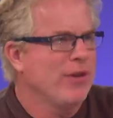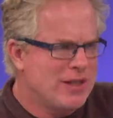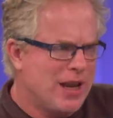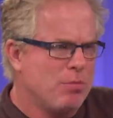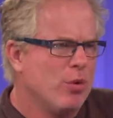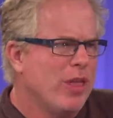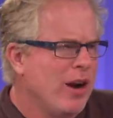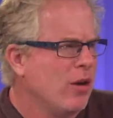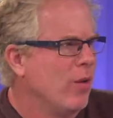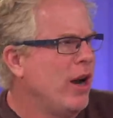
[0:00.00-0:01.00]
for example, with
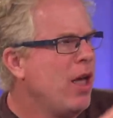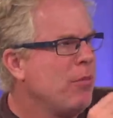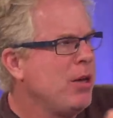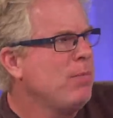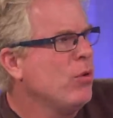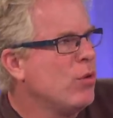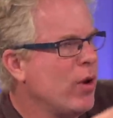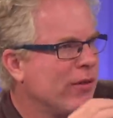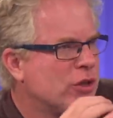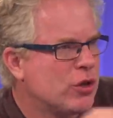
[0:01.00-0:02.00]
heroin, people who
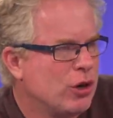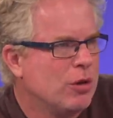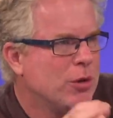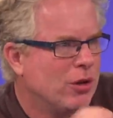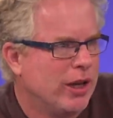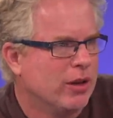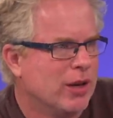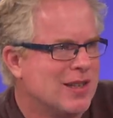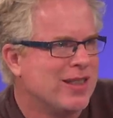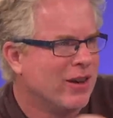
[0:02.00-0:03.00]
have terminal
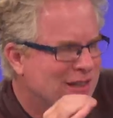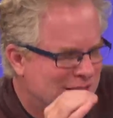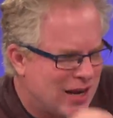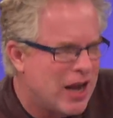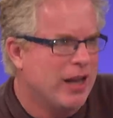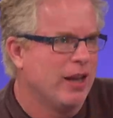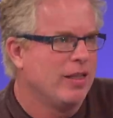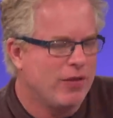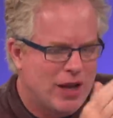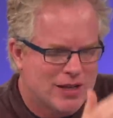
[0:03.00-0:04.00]
illness, they're dying,
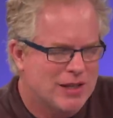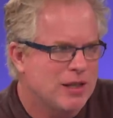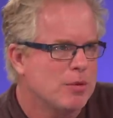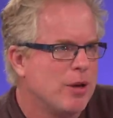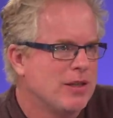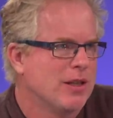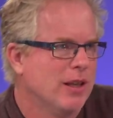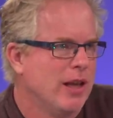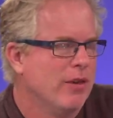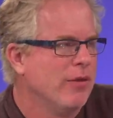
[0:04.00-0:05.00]
they've got 6 months to
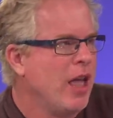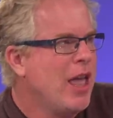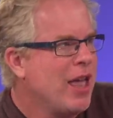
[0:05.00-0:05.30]
live,